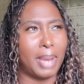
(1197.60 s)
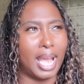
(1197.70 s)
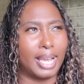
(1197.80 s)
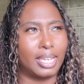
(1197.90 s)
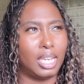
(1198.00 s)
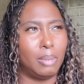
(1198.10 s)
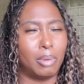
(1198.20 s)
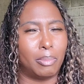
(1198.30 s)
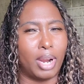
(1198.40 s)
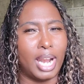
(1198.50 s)
by
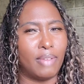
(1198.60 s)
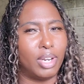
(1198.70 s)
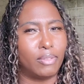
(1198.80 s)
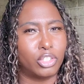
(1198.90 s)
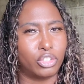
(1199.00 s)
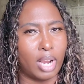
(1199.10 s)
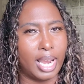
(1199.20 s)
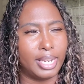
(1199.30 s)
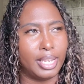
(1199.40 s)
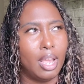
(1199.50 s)
Kima braid i've never
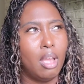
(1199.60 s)
tried it